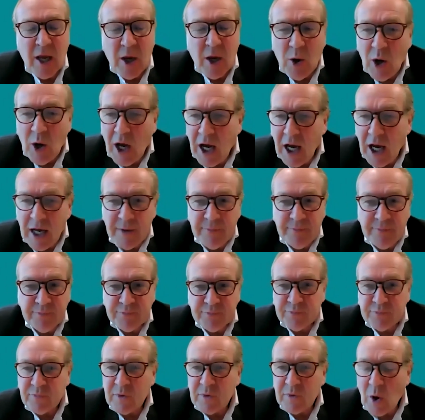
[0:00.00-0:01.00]

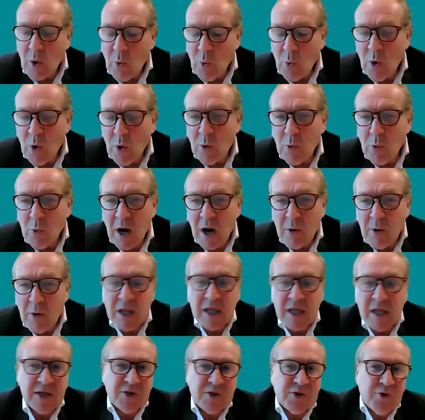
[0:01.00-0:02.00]
What
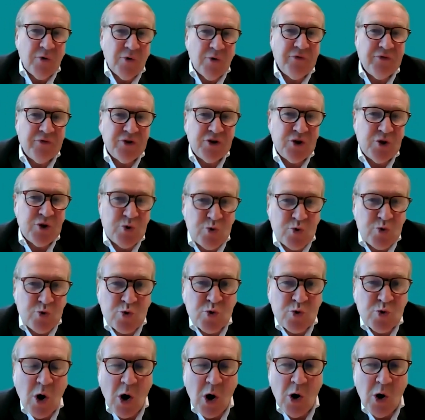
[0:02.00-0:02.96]
is your view